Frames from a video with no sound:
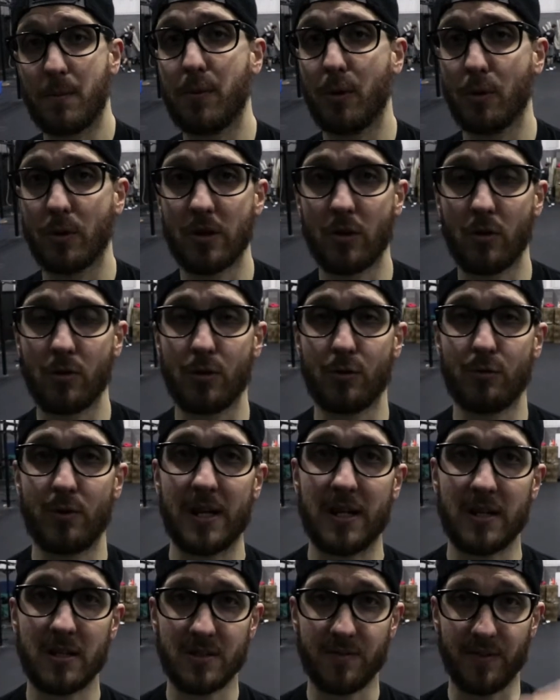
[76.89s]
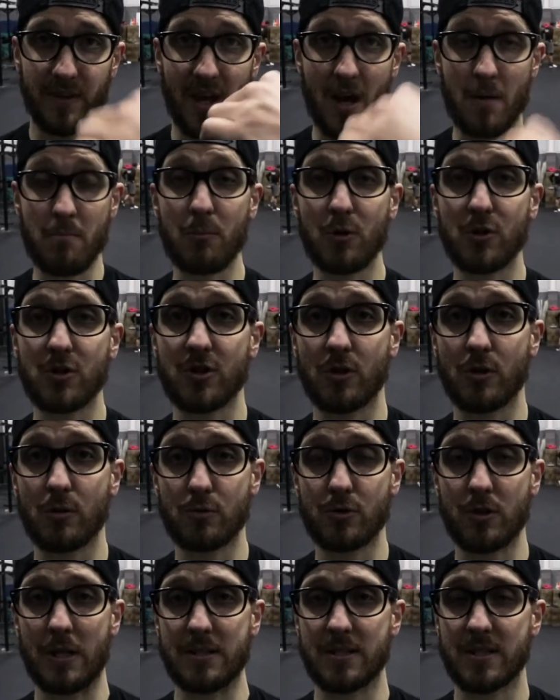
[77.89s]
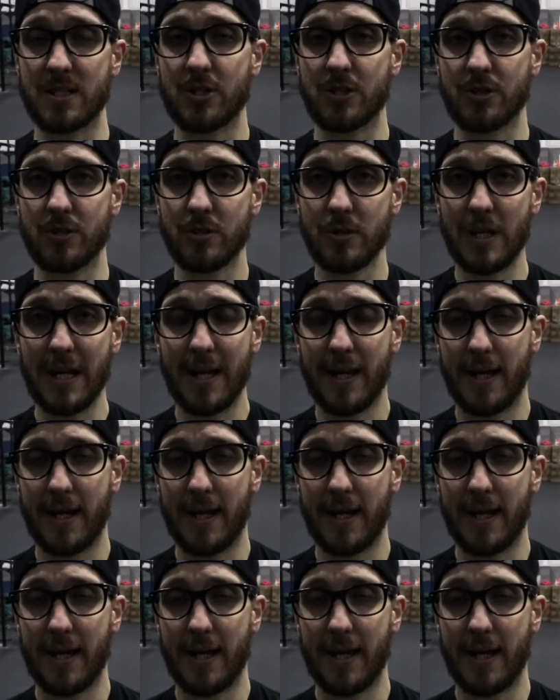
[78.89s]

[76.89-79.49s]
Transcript: pulling on the rings for that muscle up transition